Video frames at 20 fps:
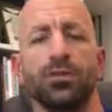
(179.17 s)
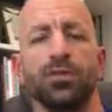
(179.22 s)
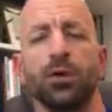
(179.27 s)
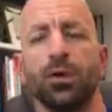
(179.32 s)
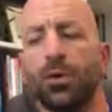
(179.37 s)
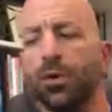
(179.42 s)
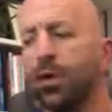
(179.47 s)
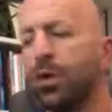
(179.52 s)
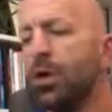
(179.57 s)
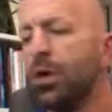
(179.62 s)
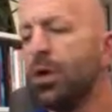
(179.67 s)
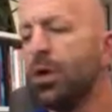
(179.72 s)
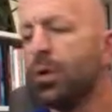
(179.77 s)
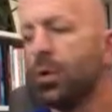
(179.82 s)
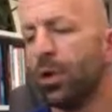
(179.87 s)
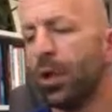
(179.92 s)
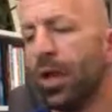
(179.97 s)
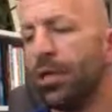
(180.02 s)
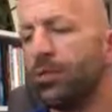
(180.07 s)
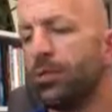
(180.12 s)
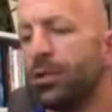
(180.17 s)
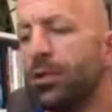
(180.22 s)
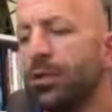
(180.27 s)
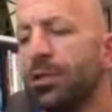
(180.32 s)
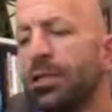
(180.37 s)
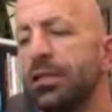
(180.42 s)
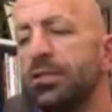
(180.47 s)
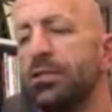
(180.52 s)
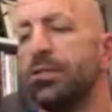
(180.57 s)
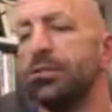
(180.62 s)
So what I
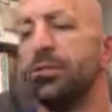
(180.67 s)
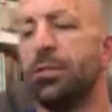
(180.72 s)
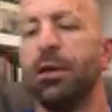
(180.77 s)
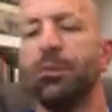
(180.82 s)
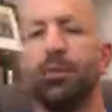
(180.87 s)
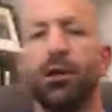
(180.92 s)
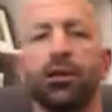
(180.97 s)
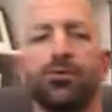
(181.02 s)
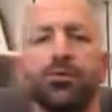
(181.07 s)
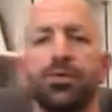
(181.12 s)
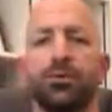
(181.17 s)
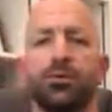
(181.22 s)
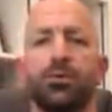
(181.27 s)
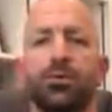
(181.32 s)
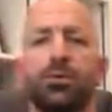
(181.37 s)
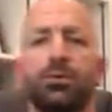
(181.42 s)
generally do, my breakfast